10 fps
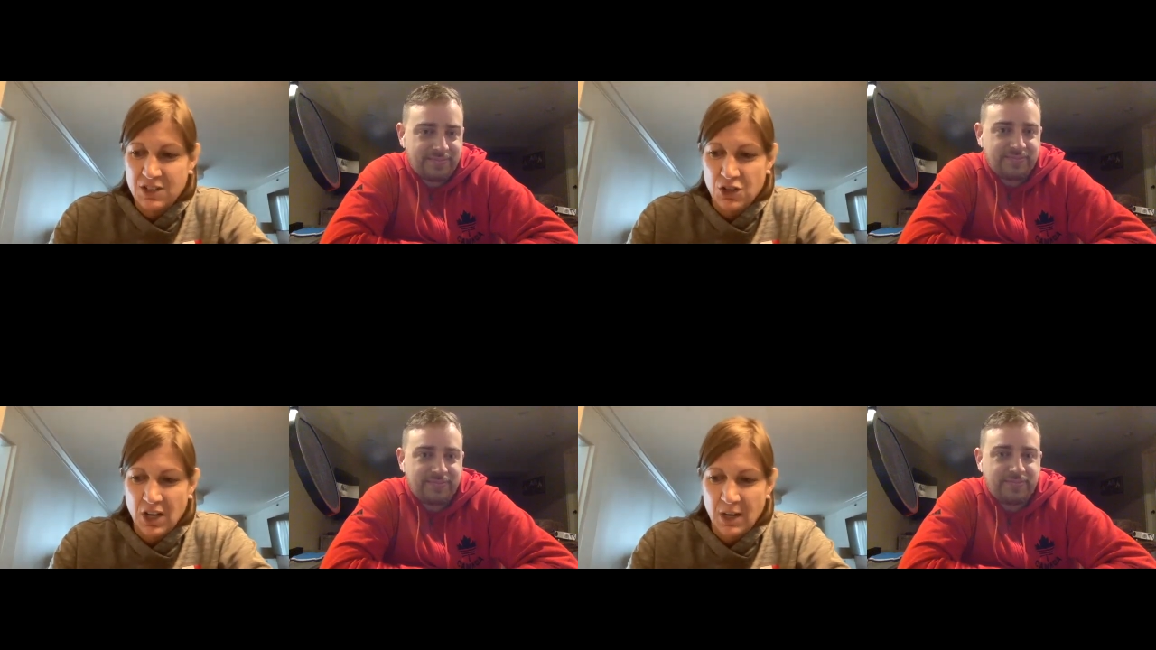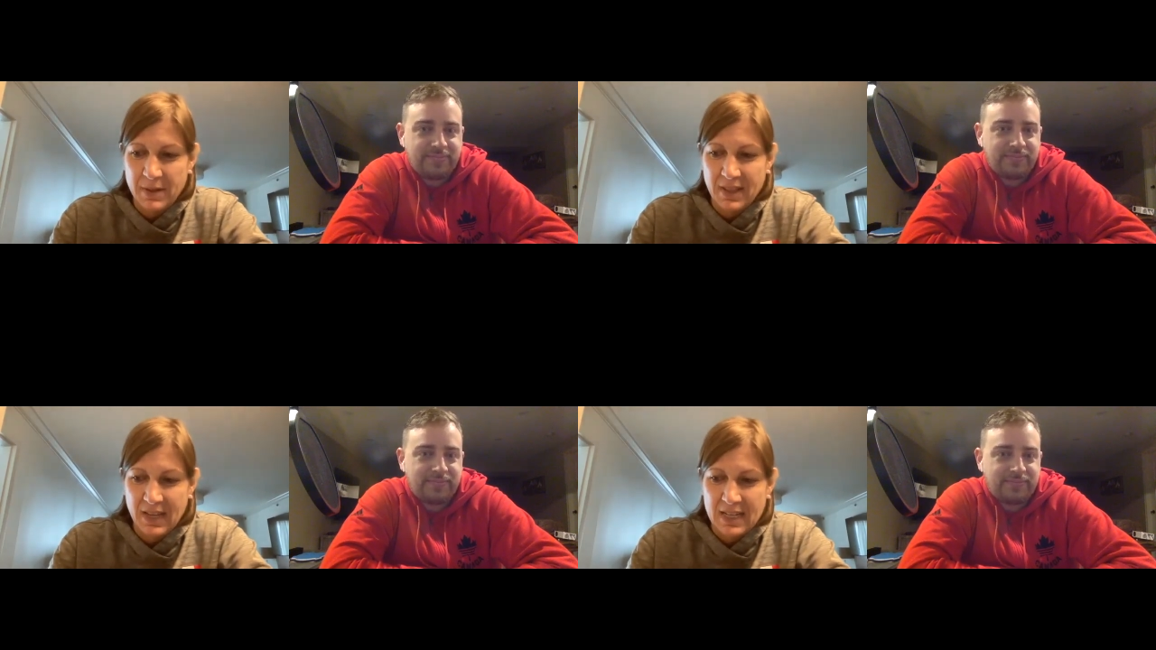Speaker 1: job
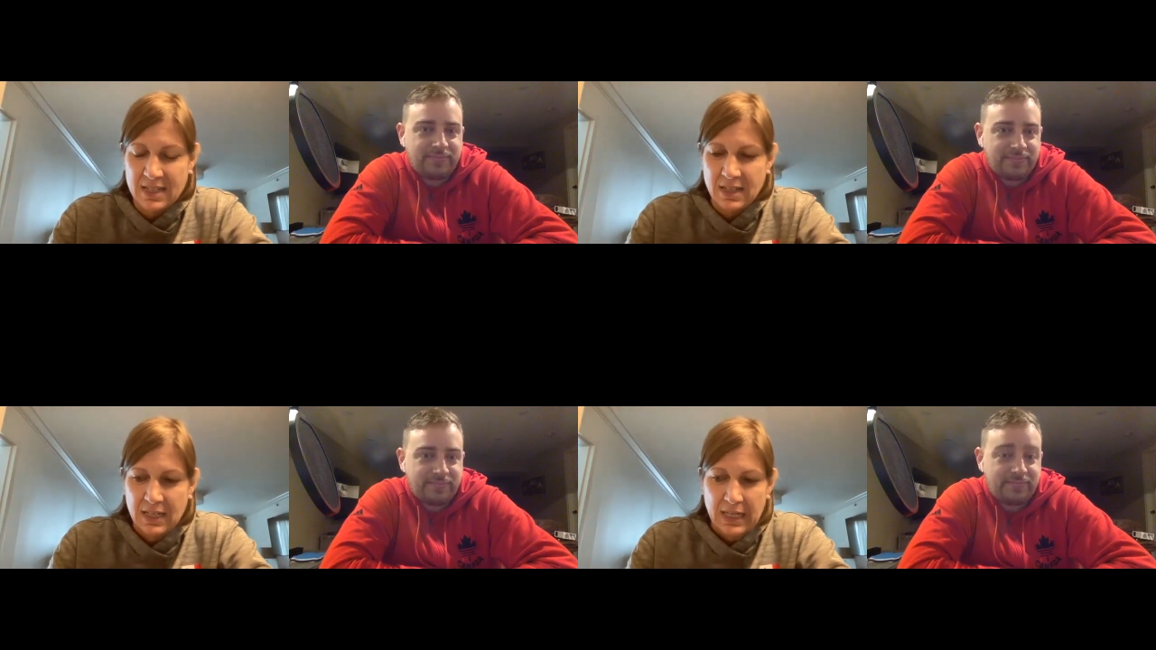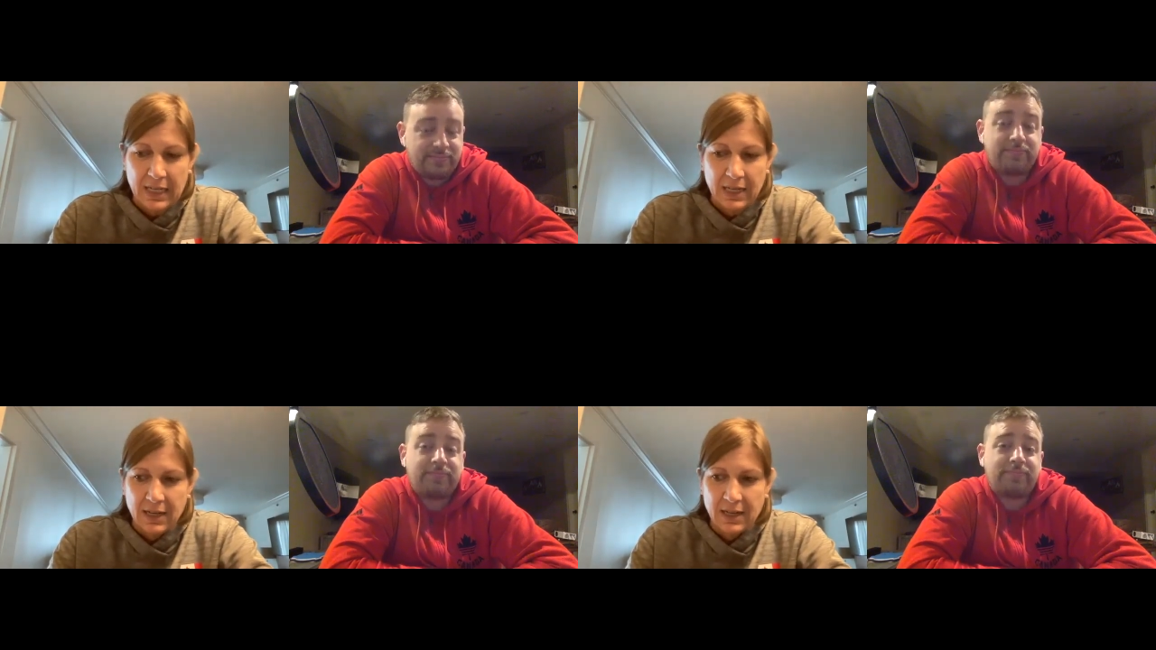in that
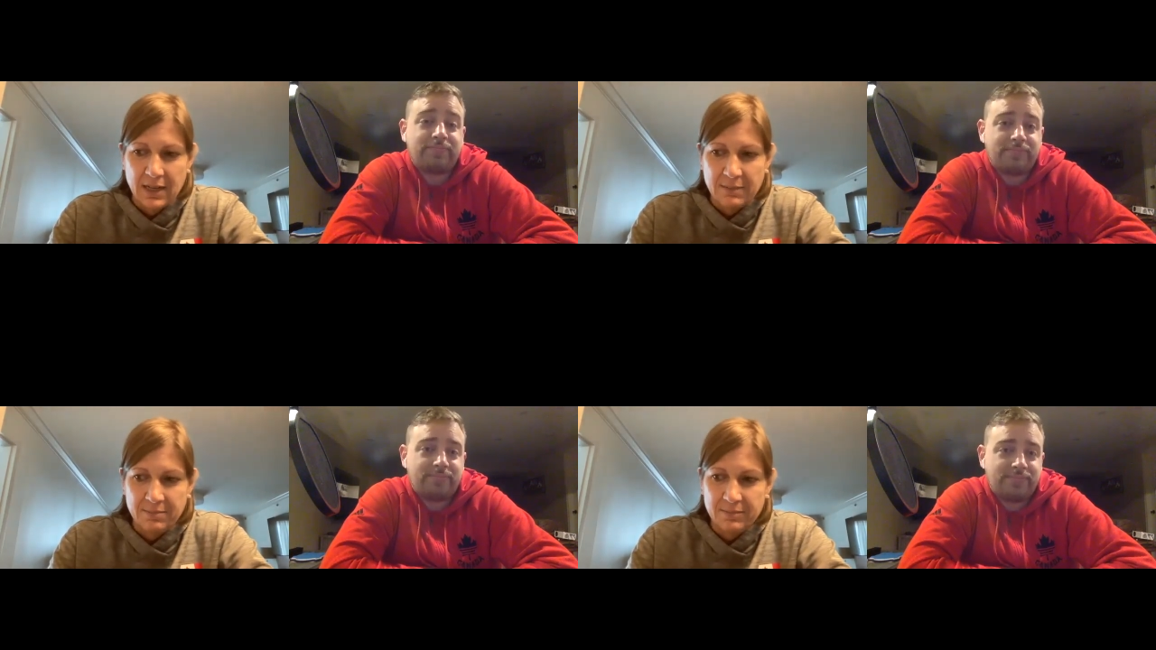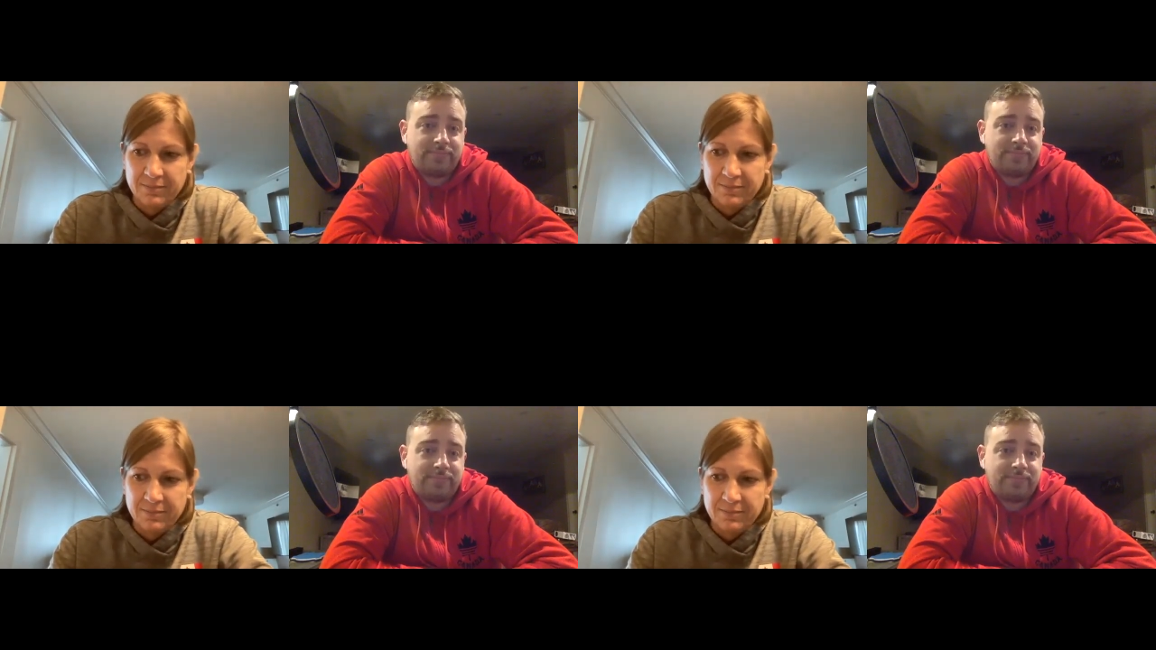um,